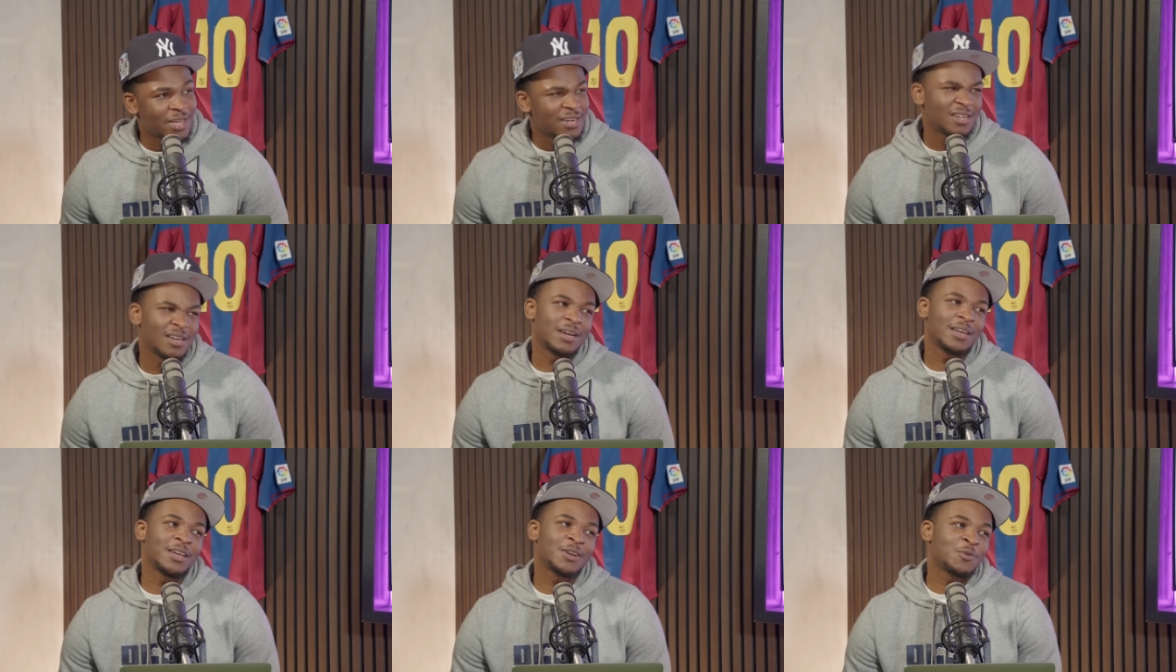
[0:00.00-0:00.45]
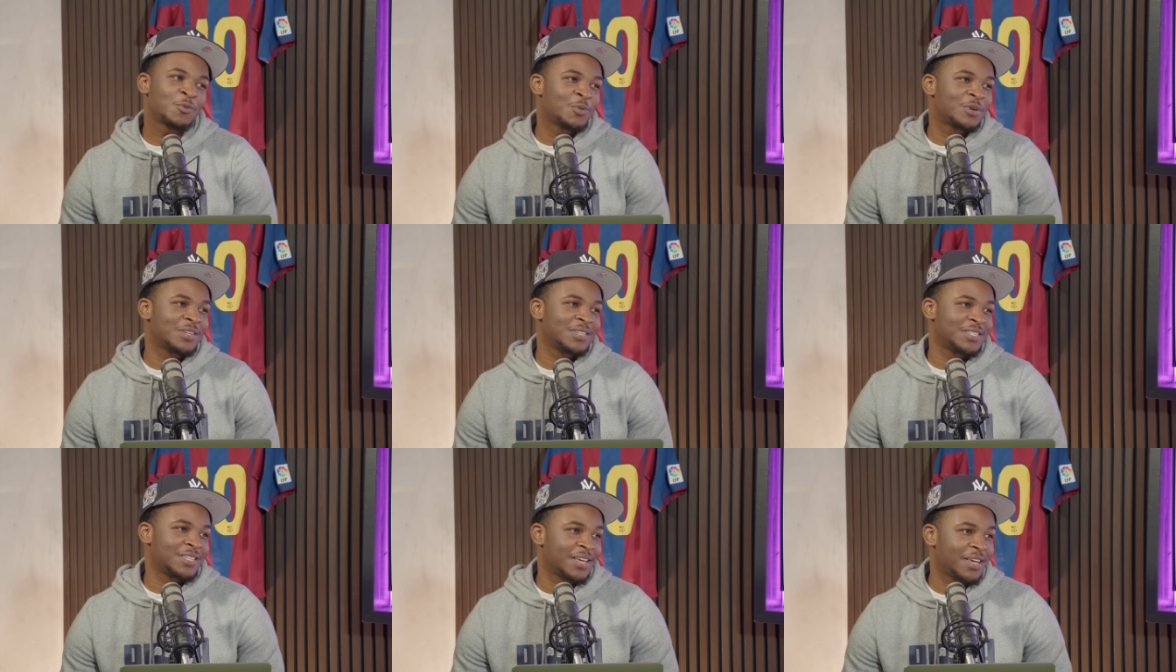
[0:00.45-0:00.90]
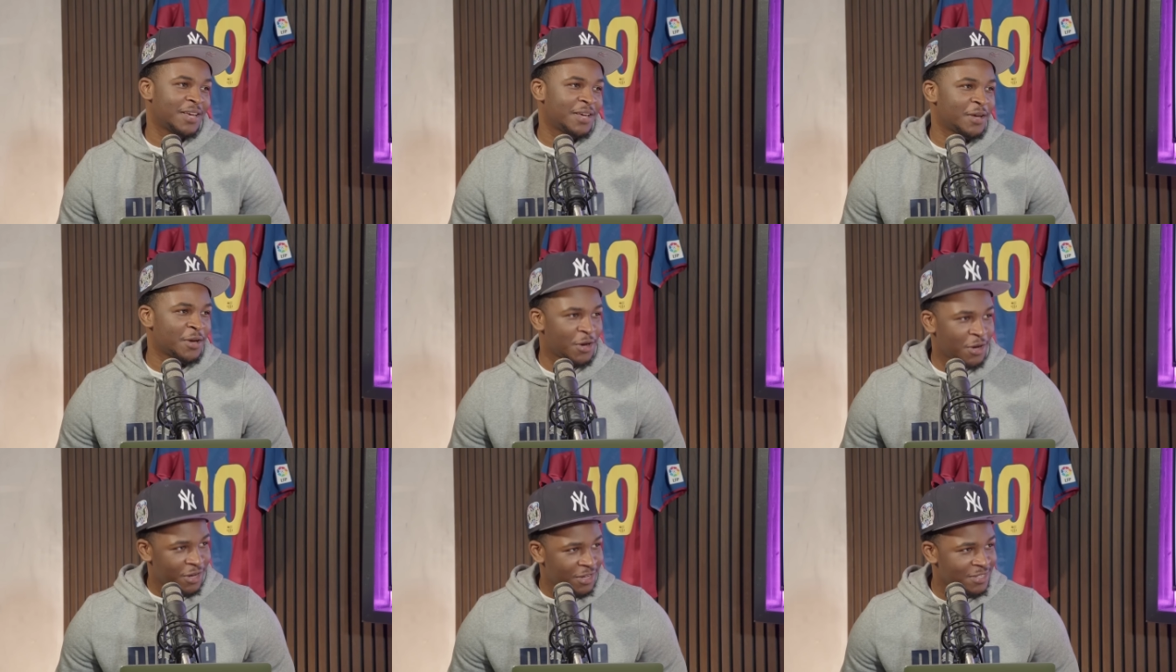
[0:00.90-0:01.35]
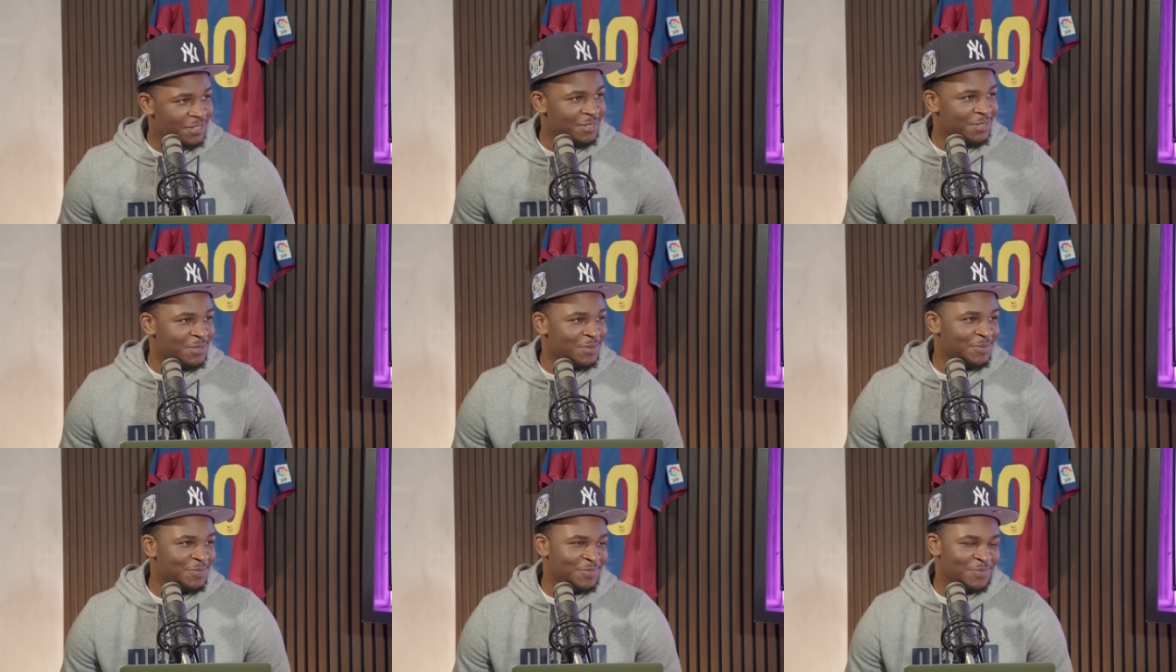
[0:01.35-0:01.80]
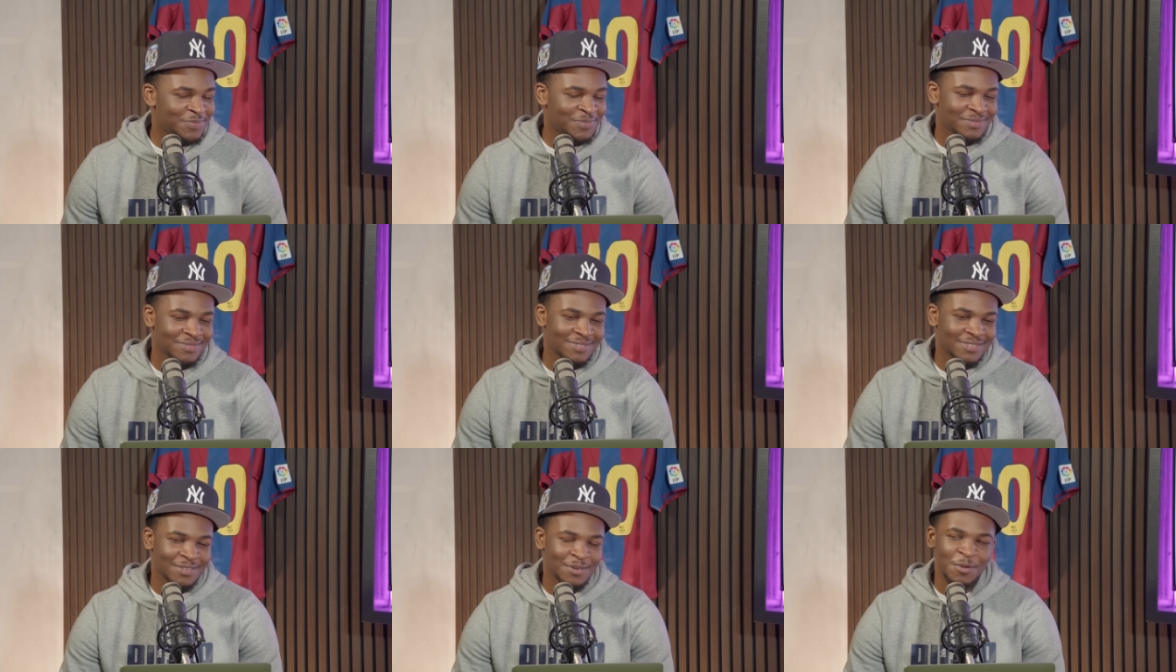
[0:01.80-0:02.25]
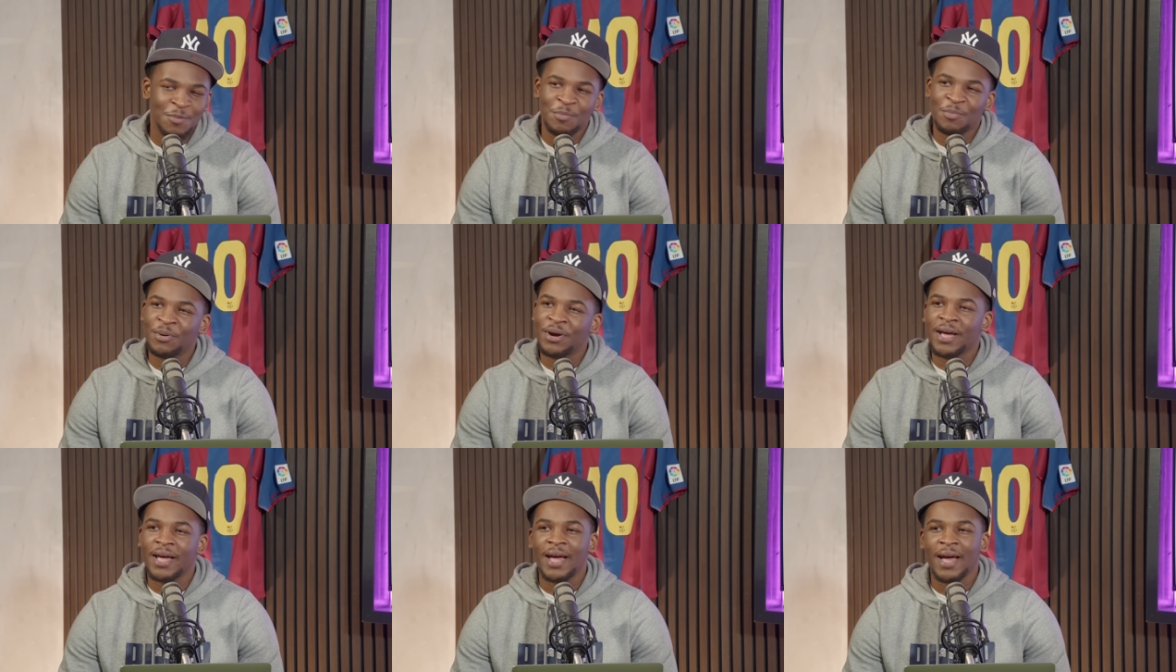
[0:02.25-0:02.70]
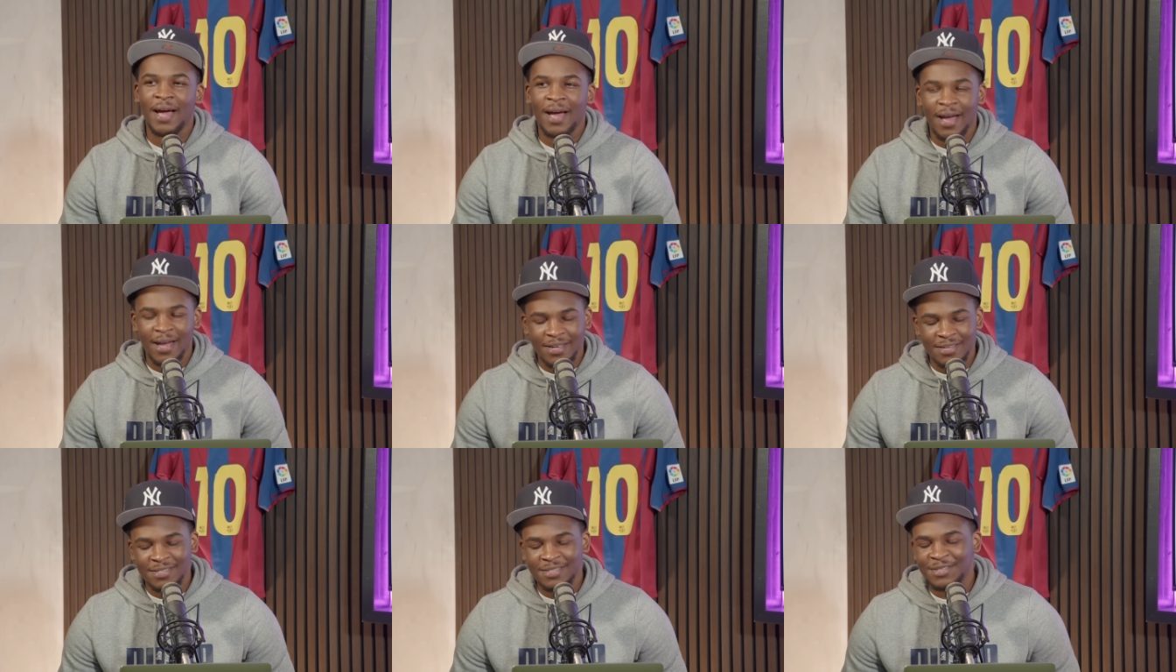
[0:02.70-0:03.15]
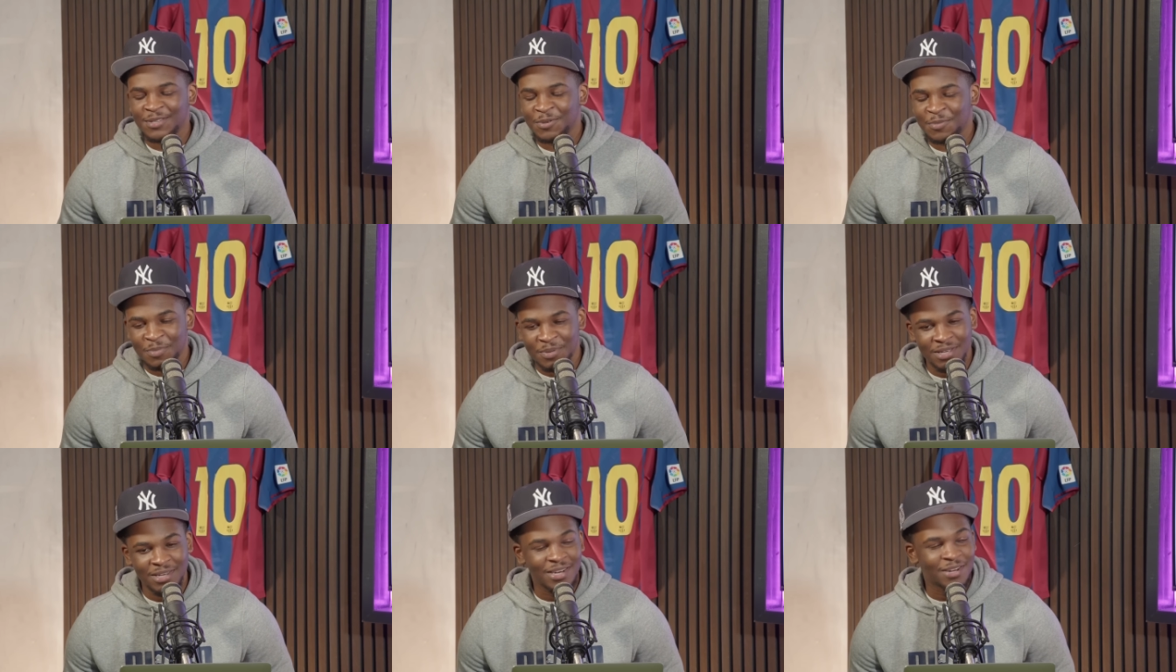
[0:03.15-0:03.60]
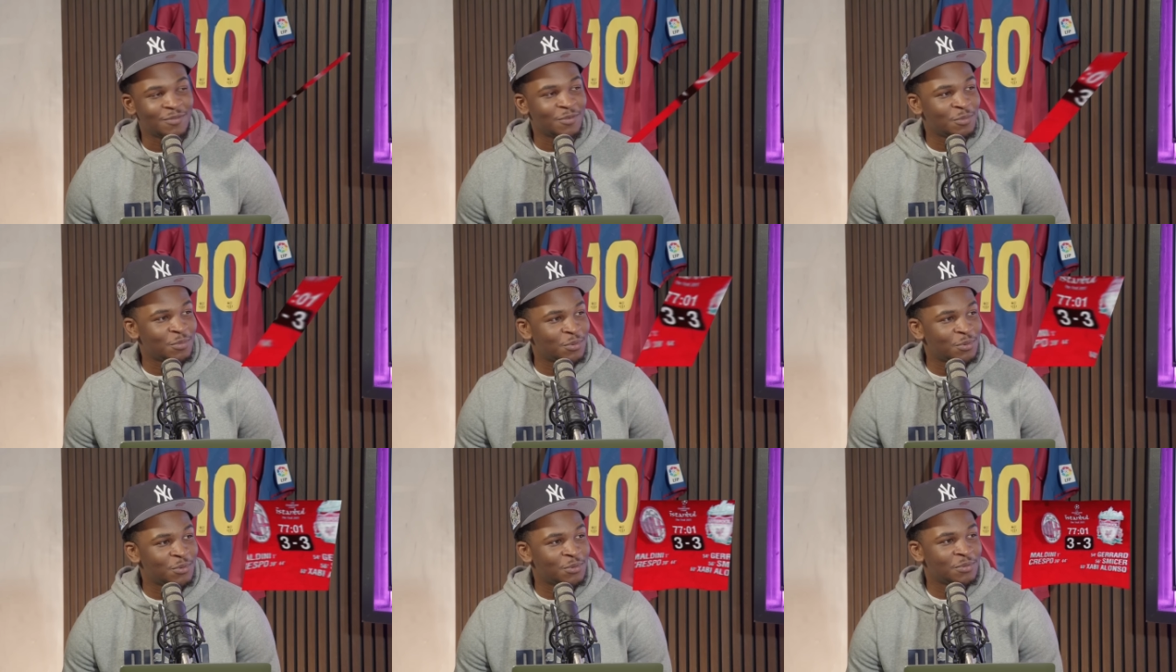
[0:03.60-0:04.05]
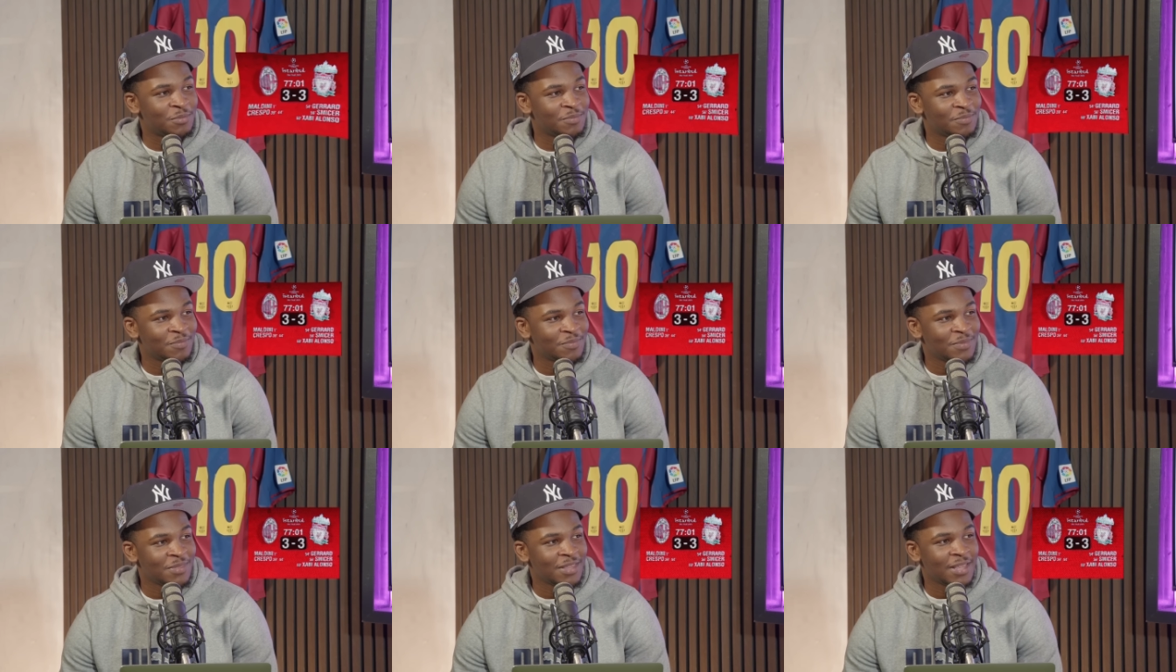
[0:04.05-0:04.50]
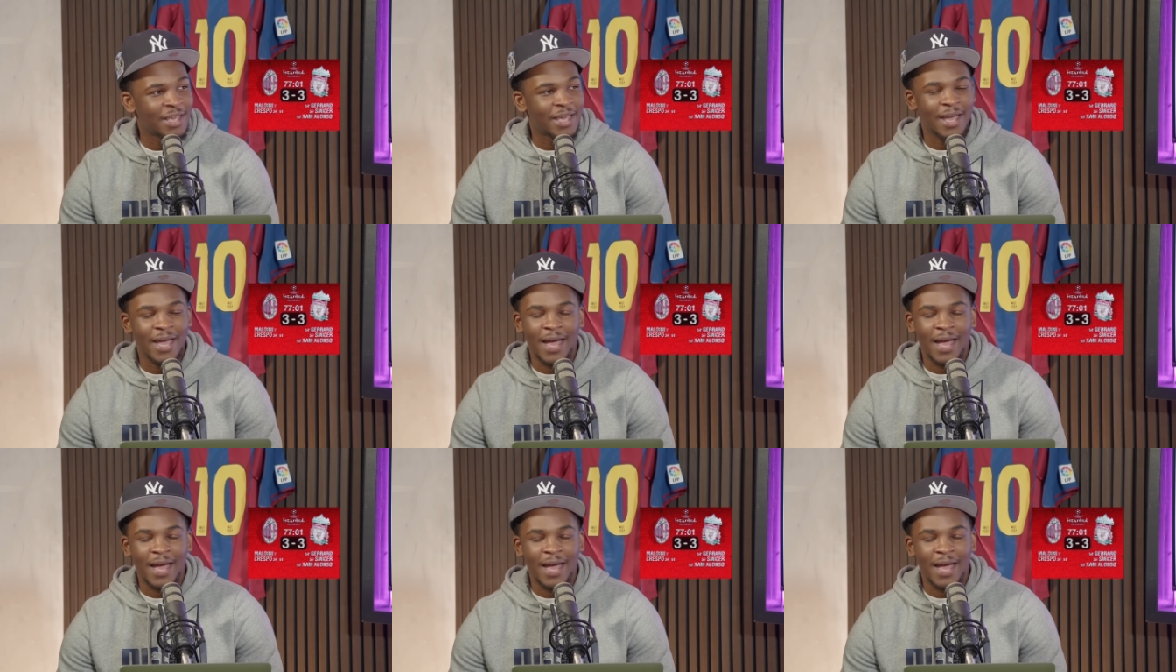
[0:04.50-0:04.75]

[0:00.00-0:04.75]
and I, I don't want to say it, it hurts, mm. but it has to be Liverpool it